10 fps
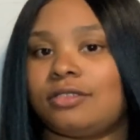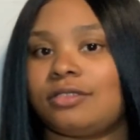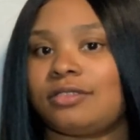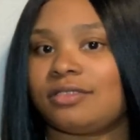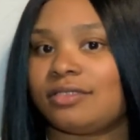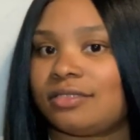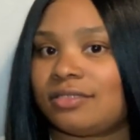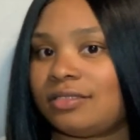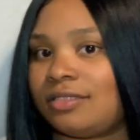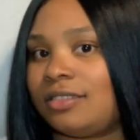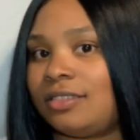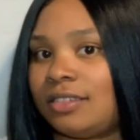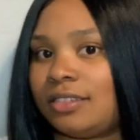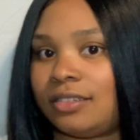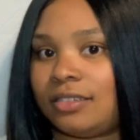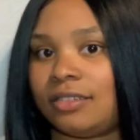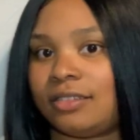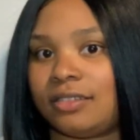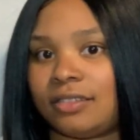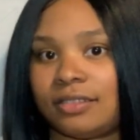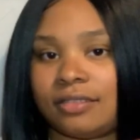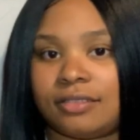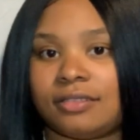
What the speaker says: (not speaking)